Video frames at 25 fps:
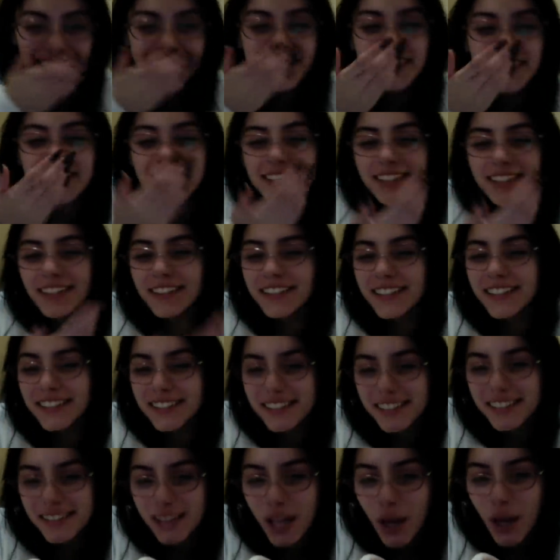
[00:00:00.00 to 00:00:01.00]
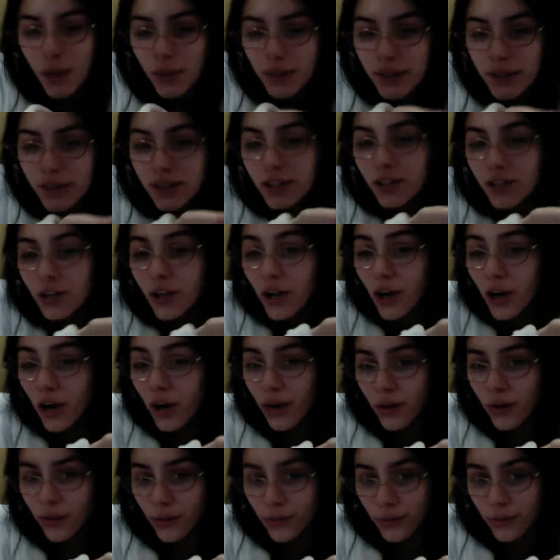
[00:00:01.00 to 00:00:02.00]
So this is how it
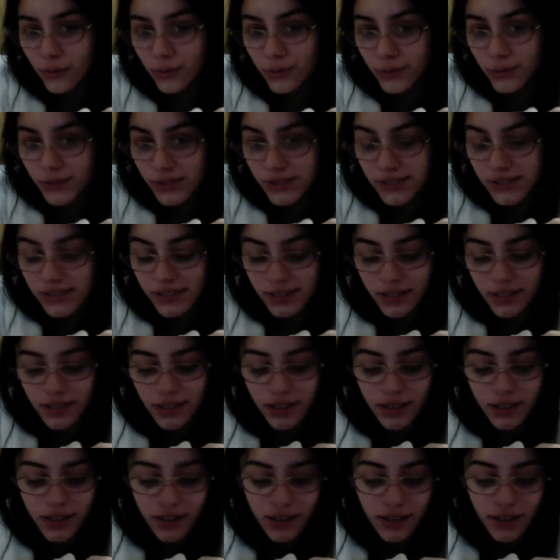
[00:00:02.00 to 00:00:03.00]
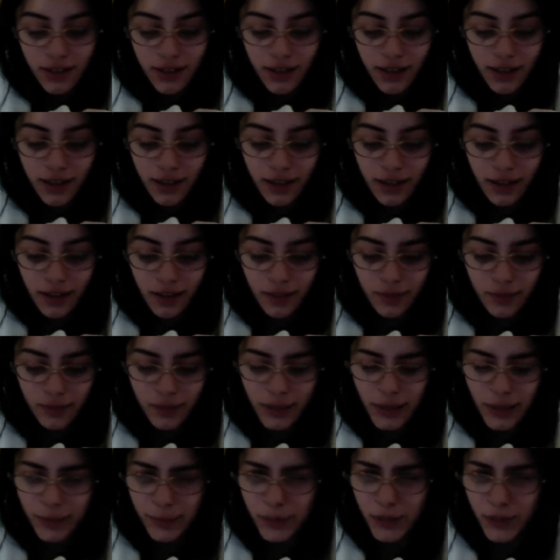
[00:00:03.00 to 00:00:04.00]
goes.
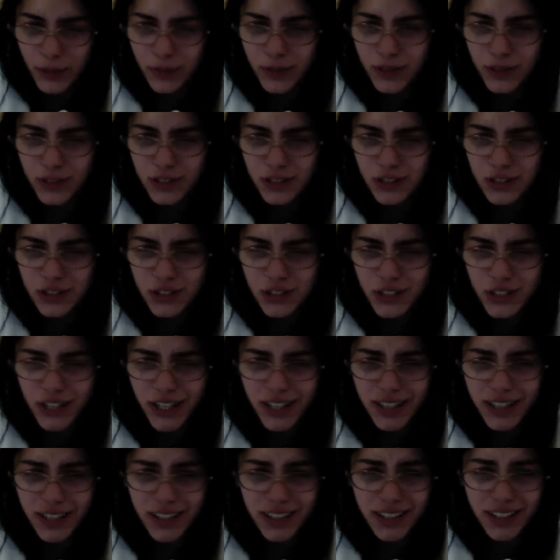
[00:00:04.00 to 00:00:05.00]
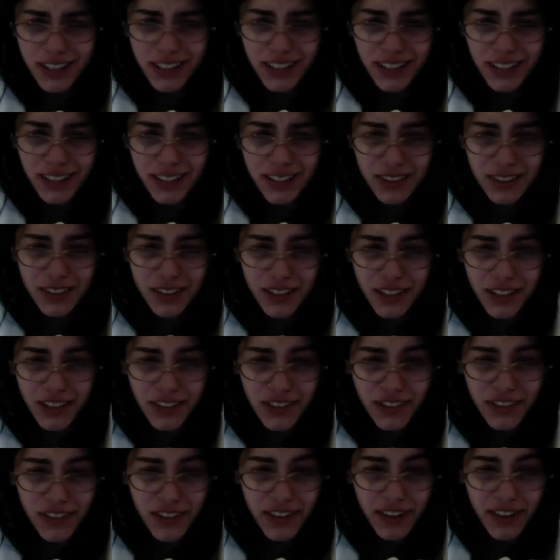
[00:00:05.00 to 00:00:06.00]
I'm not really sure how to get it like
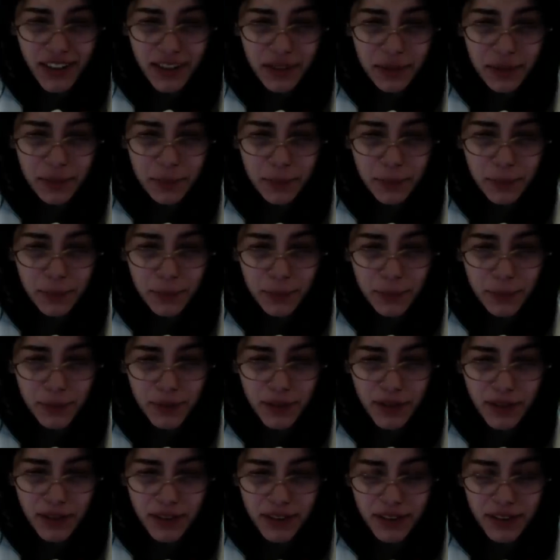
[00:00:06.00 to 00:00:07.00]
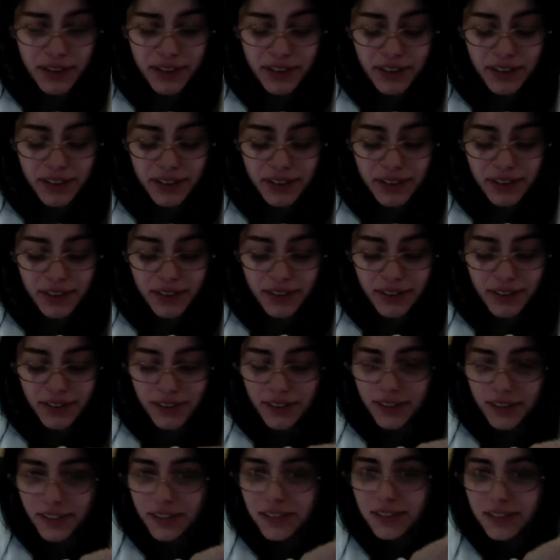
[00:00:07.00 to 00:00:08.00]
that, but
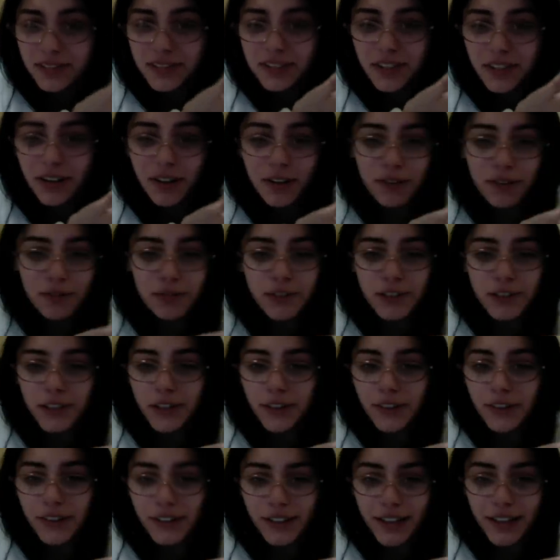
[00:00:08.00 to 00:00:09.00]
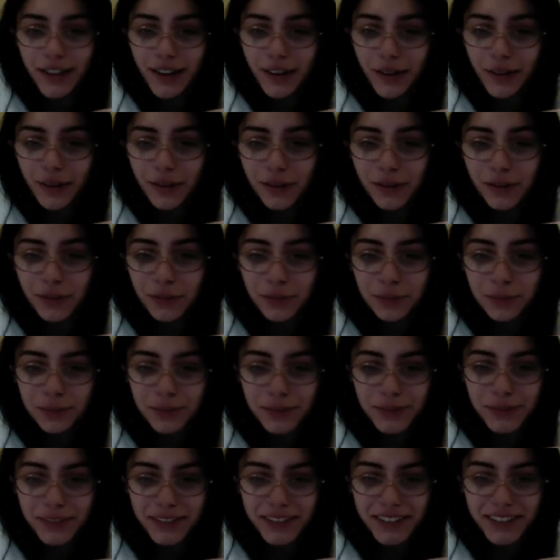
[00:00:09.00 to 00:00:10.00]
I'll figure it out.
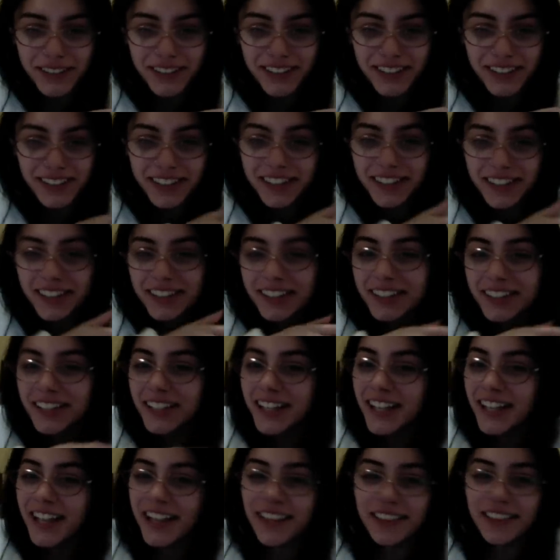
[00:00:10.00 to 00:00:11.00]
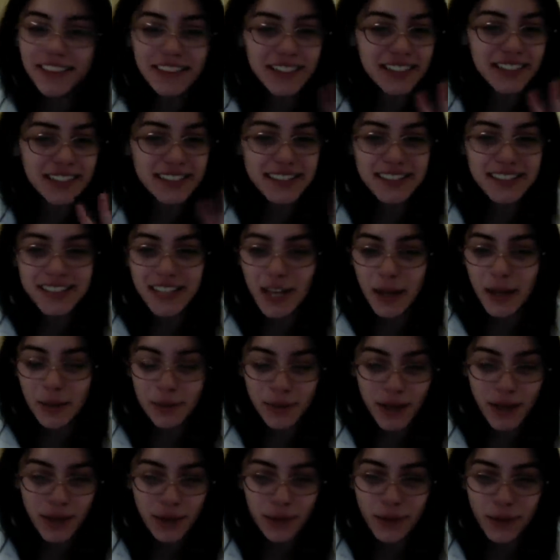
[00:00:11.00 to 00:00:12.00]
But this, I'm
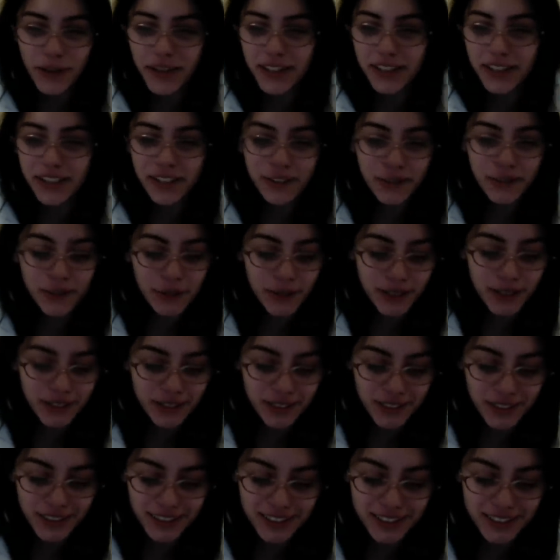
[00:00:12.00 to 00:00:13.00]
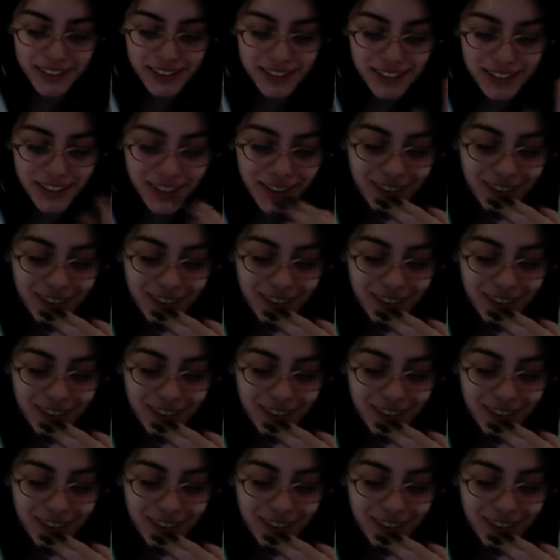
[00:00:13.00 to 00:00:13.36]
not wearing it correctly, so.